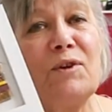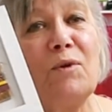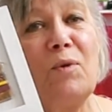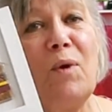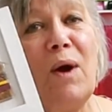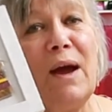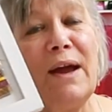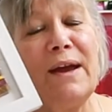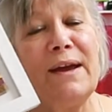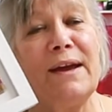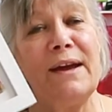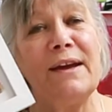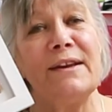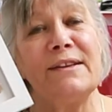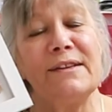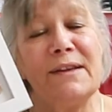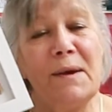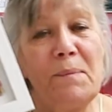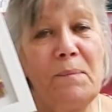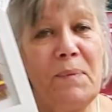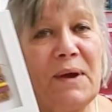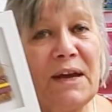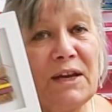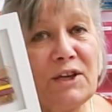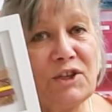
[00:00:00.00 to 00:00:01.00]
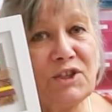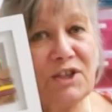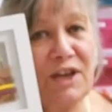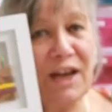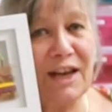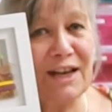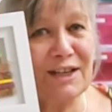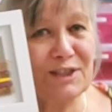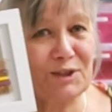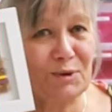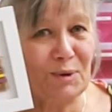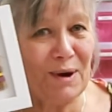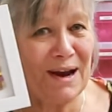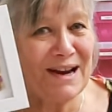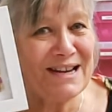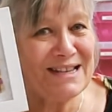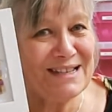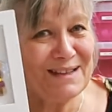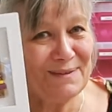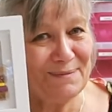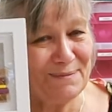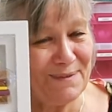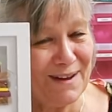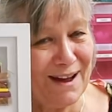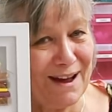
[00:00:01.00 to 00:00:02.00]
acquired a picture,
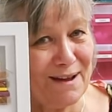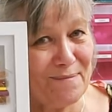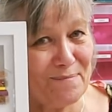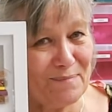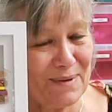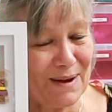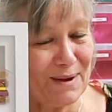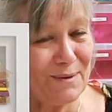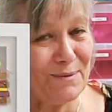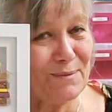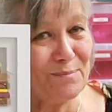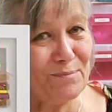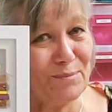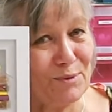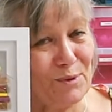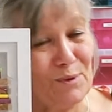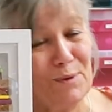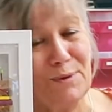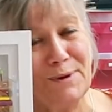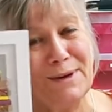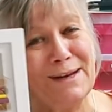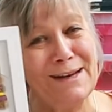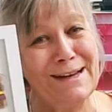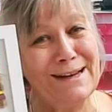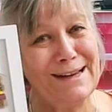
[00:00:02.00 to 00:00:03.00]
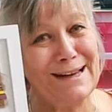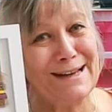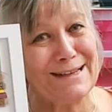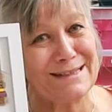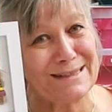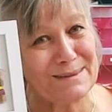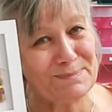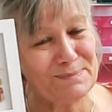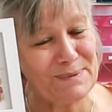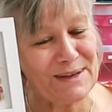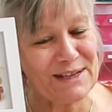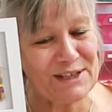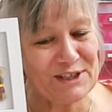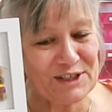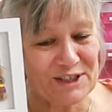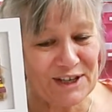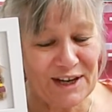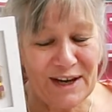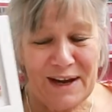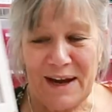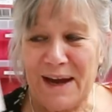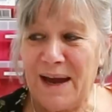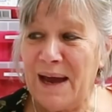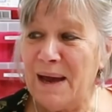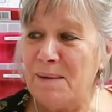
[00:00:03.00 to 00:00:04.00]
£25 broken glass
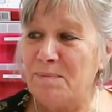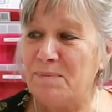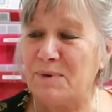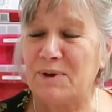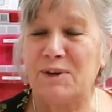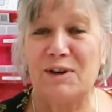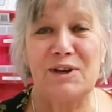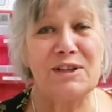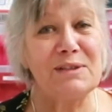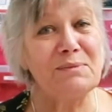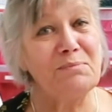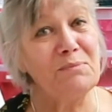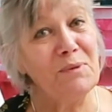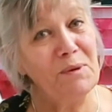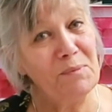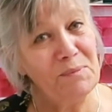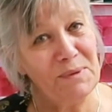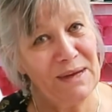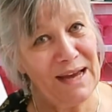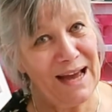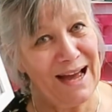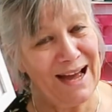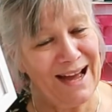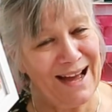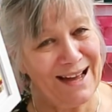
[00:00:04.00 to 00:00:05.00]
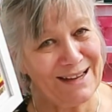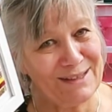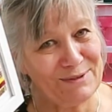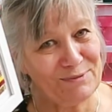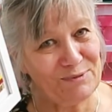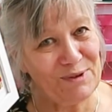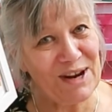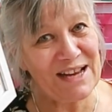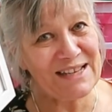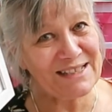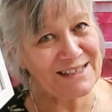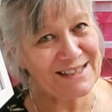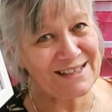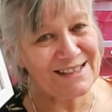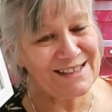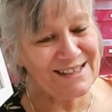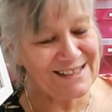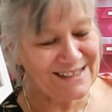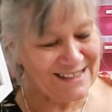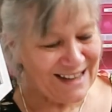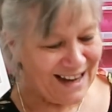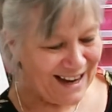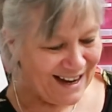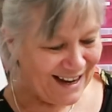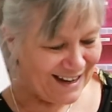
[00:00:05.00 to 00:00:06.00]
picture, because Mummy had
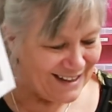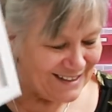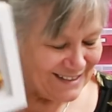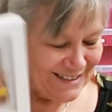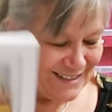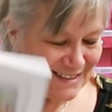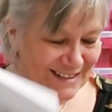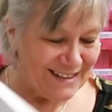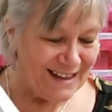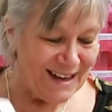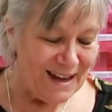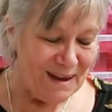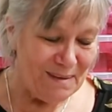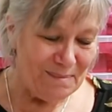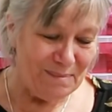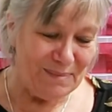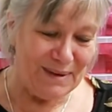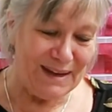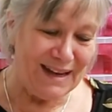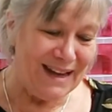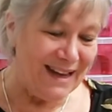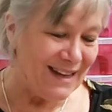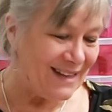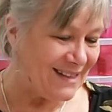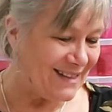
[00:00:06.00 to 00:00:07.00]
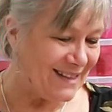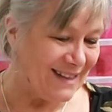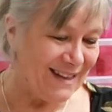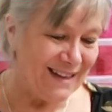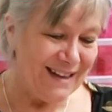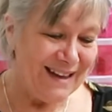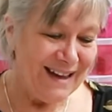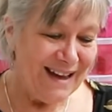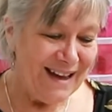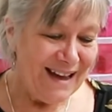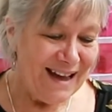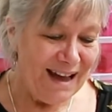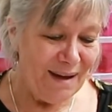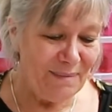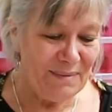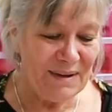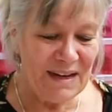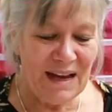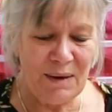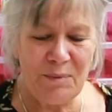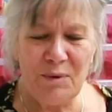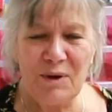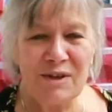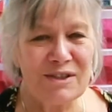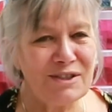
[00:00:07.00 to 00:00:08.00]
restless hands. Bless her. I mean,
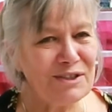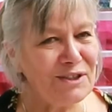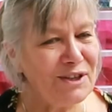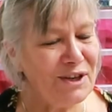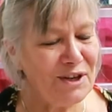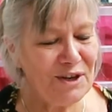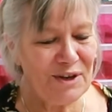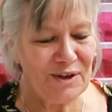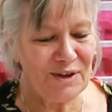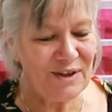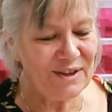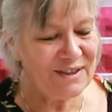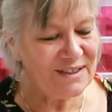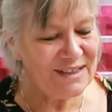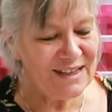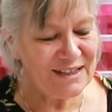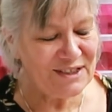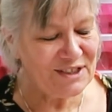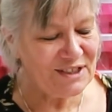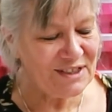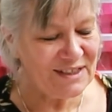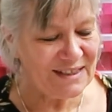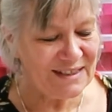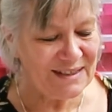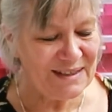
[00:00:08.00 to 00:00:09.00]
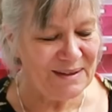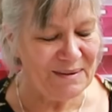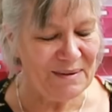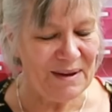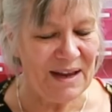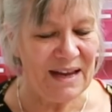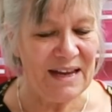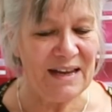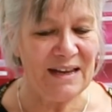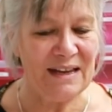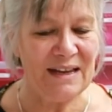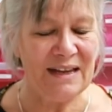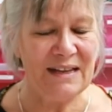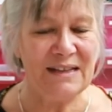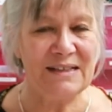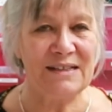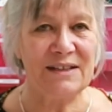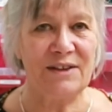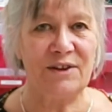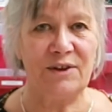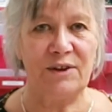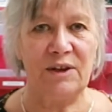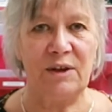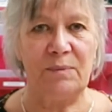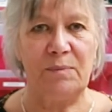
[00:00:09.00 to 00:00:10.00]
I wasn't annoyed. He
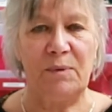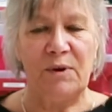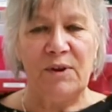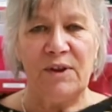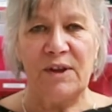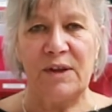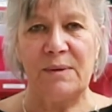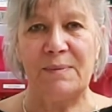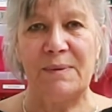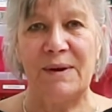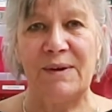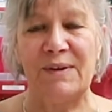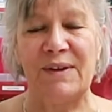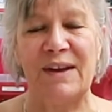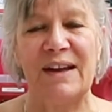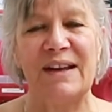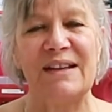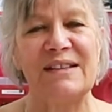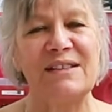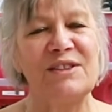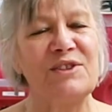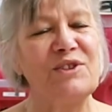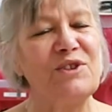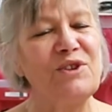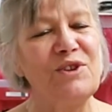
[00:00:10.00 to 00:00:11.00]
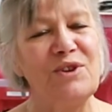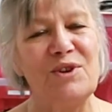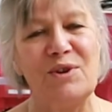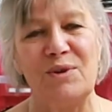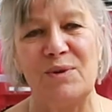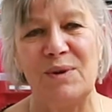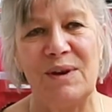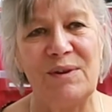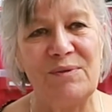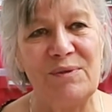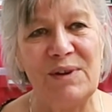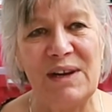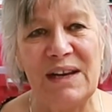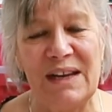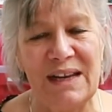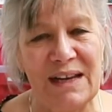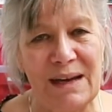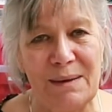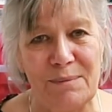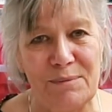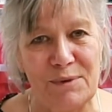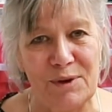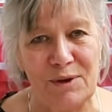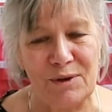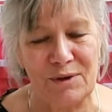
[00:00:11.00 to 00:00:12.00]
said, are you bothered about that? I said, no, I really
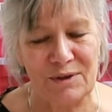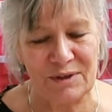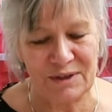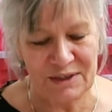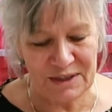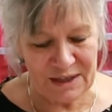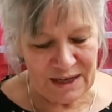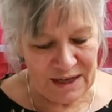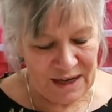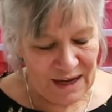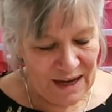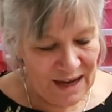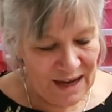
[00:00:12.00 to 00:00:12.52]
am not.